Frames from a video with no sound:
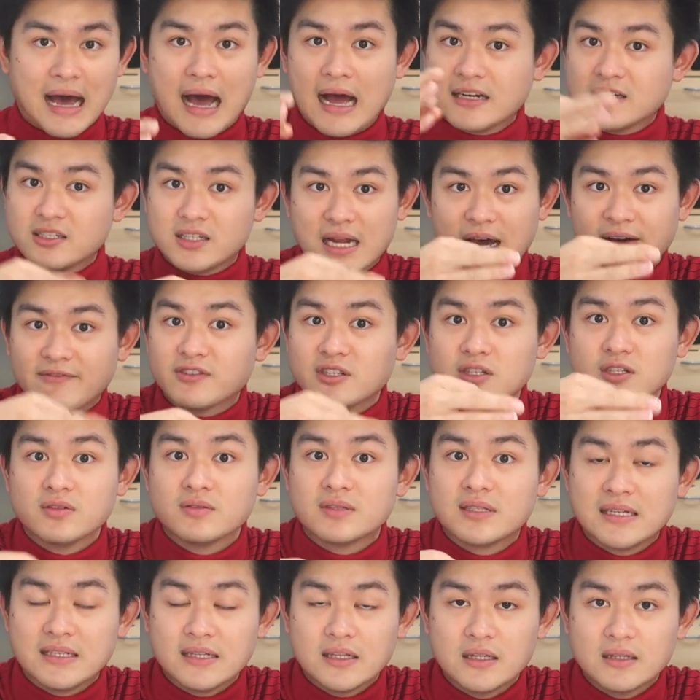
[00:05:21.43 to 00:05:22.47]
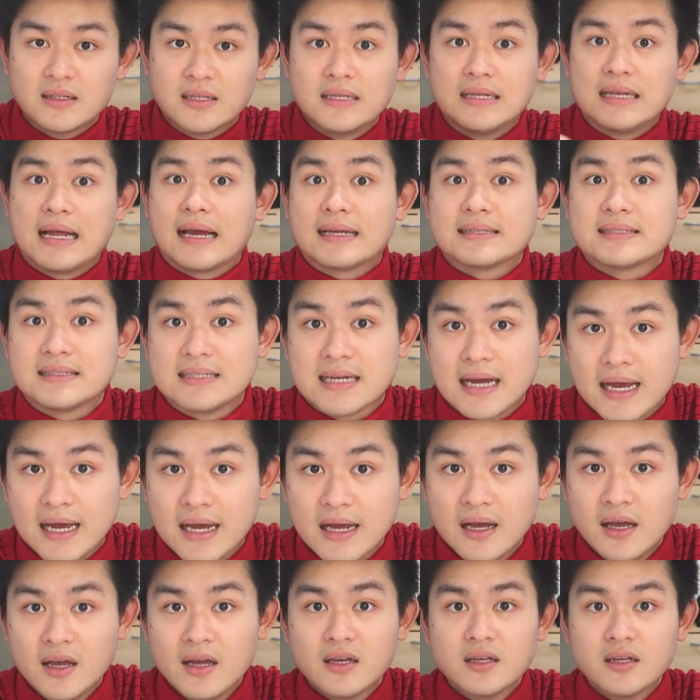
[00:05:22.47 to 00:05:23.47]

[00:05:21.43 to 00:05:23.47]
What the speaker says: I don't have to use it the next day.